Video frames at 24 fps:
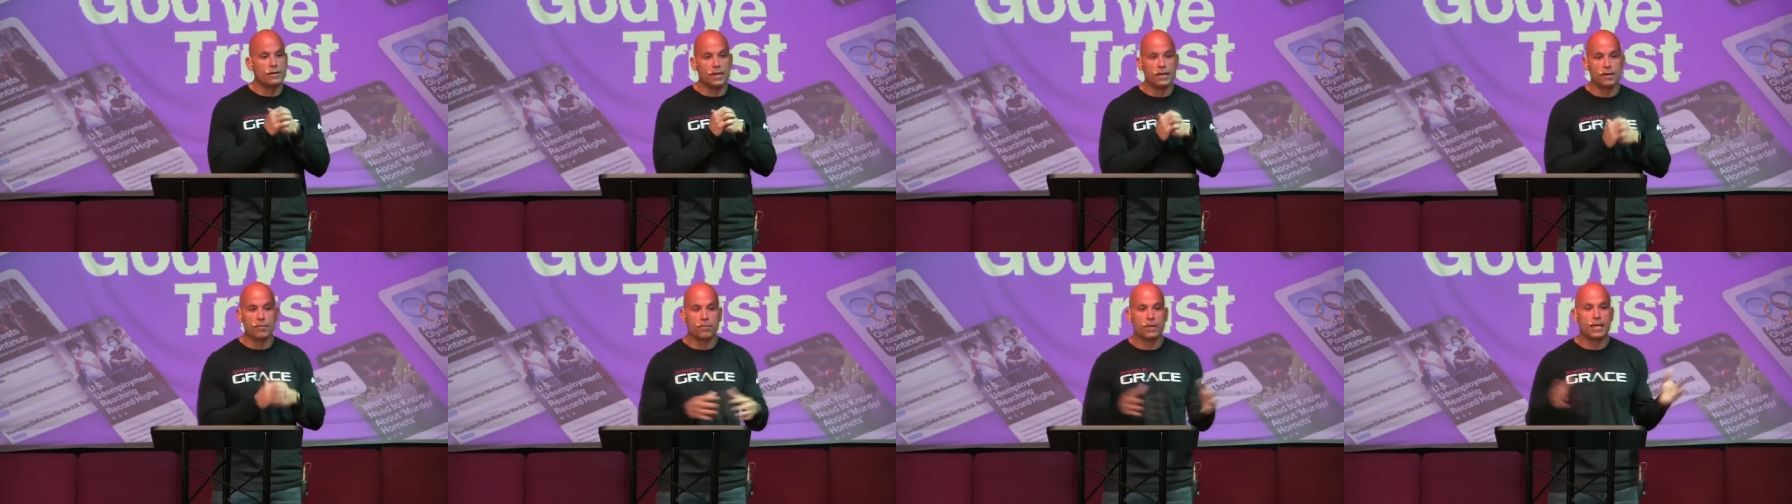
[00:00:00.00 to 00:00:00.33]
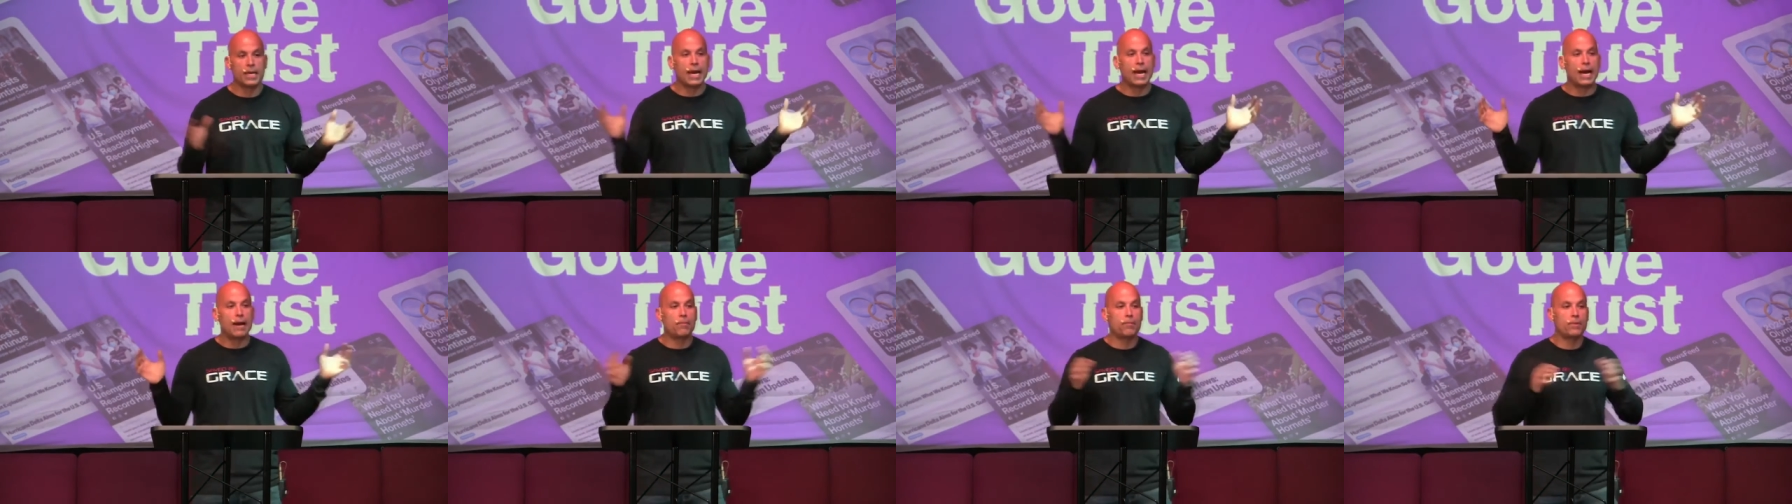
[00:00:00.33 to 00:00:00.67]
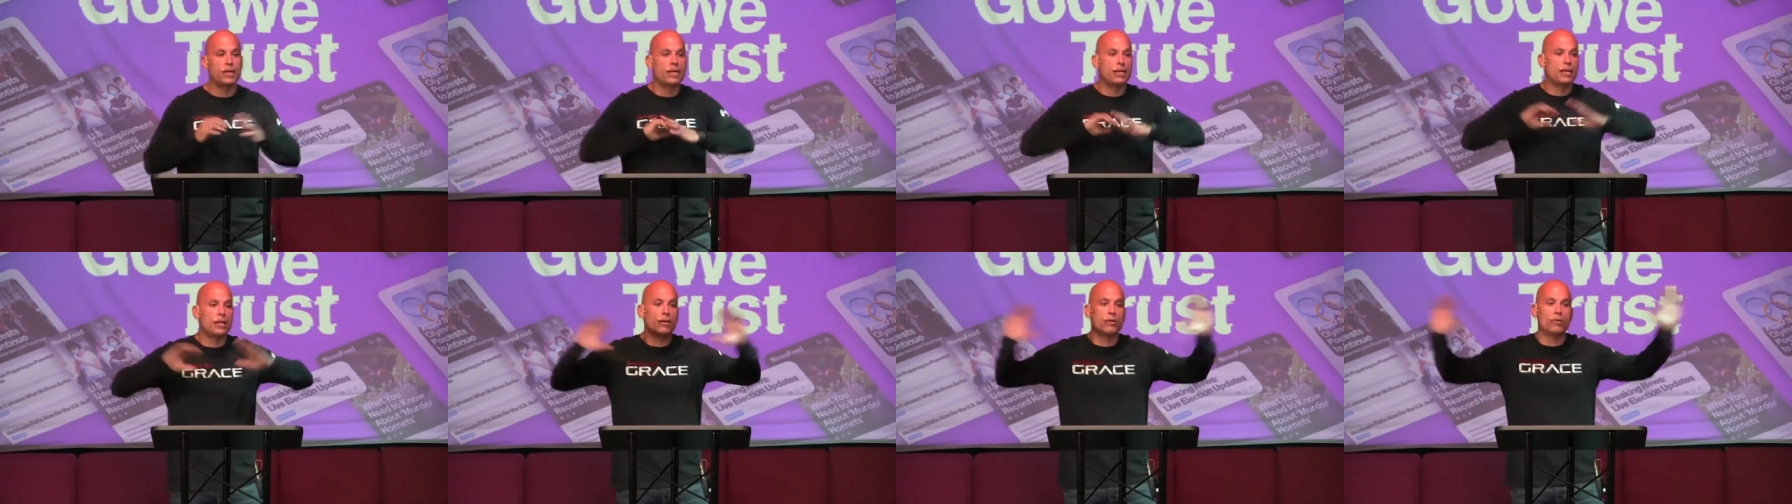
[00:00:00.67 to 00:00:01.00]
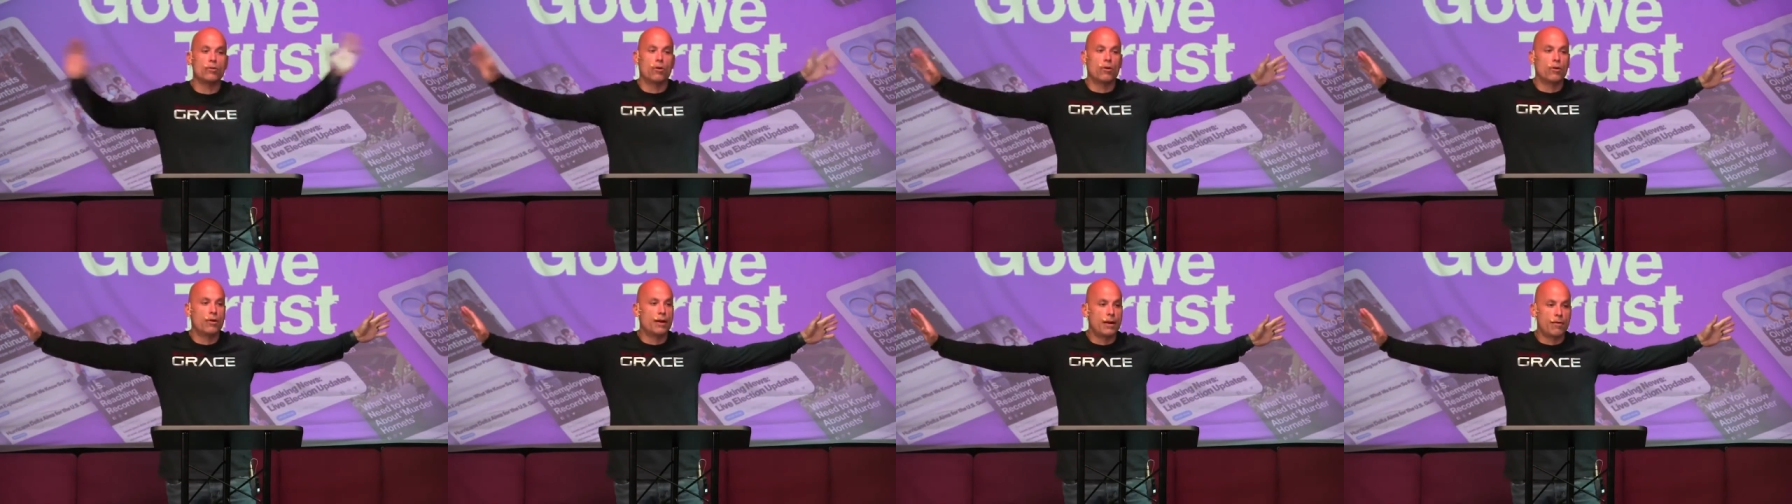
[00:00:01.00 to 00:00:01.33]
and be happy and
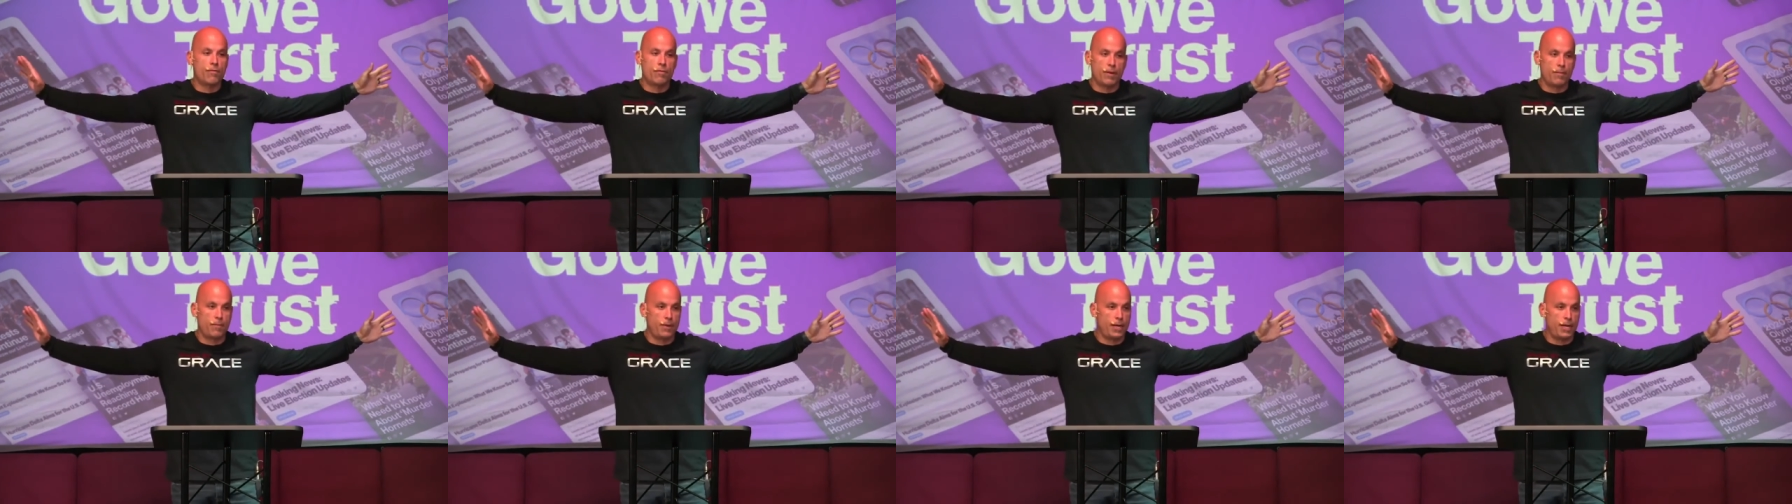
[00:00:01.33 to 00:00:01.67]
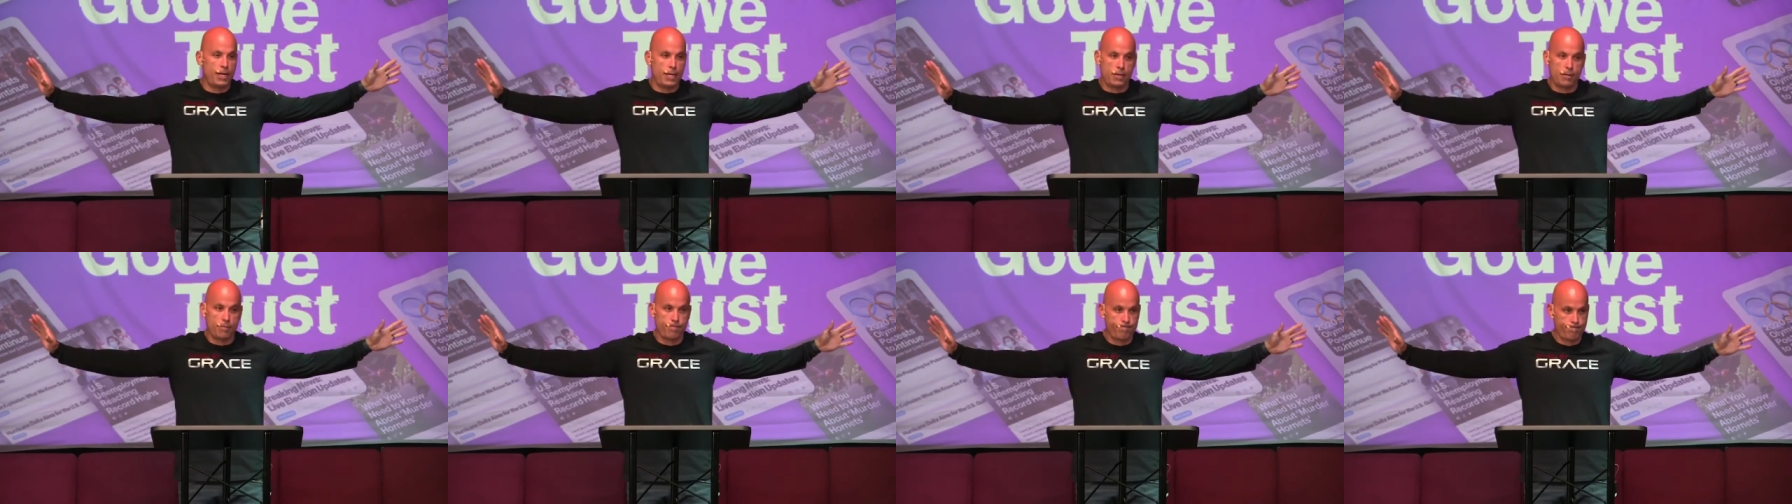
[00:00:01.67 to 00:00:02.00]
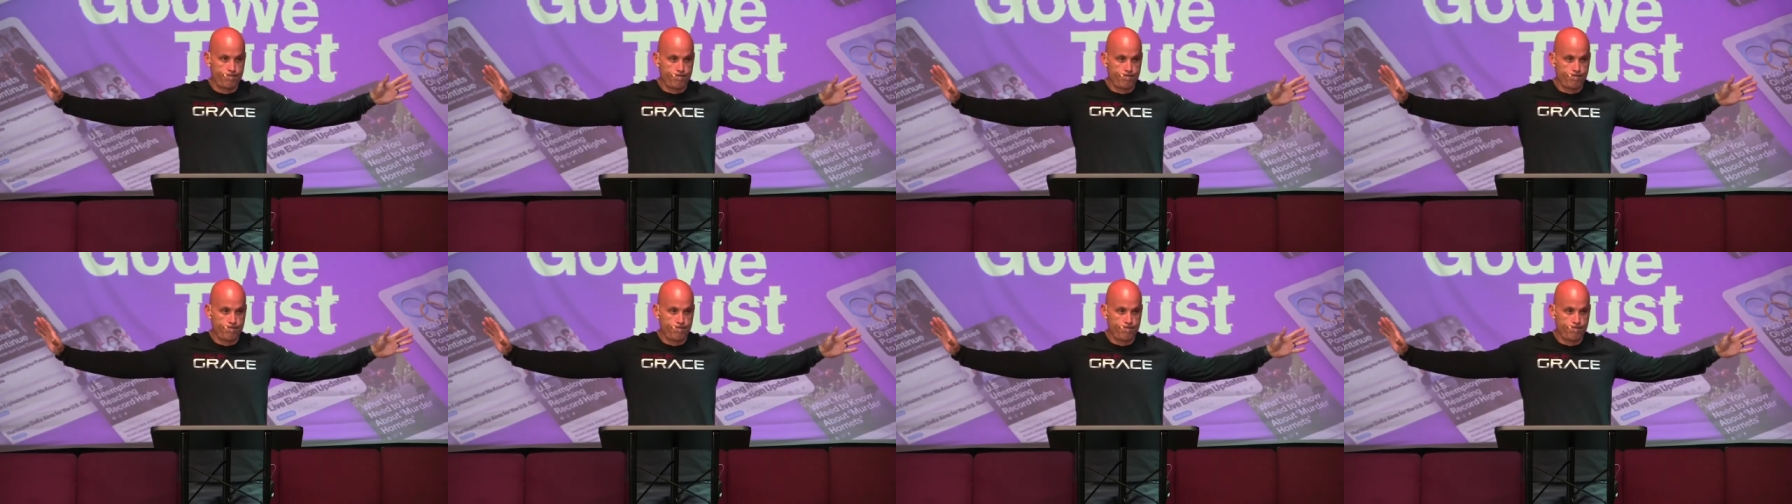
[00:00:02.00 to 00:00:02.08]
ignore everybody.